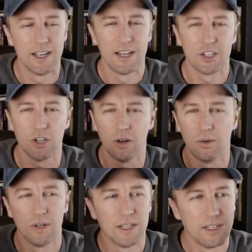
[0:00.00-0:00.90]

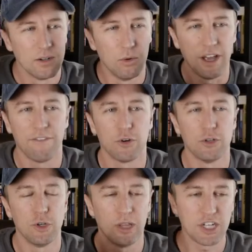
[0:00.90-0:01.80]
So without
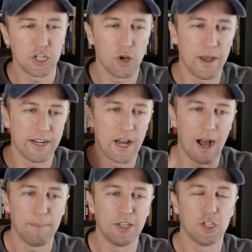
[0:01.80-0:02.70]
further ado, let's just go ahead and
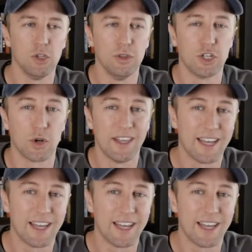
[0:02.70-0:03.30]
hop into the trade